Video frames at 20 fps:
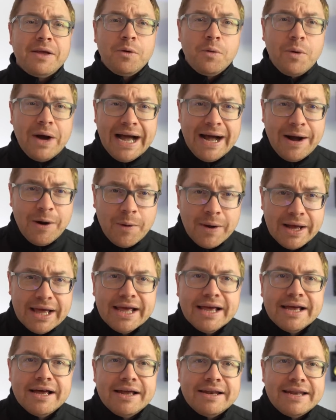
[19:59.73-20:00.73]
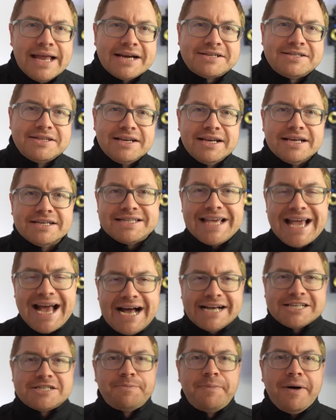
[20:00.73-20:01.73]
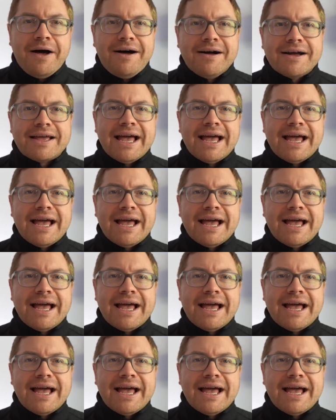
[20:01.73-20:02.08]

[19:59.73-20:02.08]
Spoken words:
Wow. Next in the list, the Aspark